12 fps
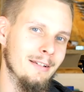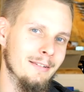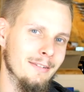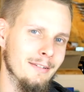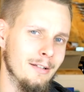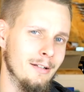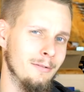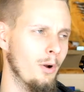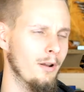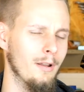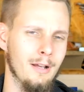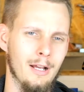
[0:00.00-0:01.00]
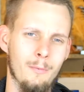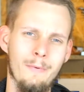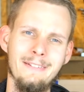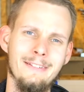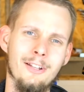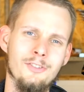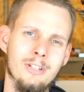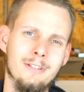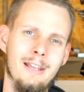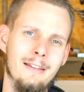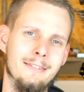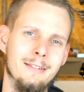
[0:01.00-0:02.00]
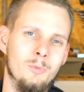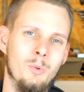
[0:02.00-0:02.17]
It's a vintage and custom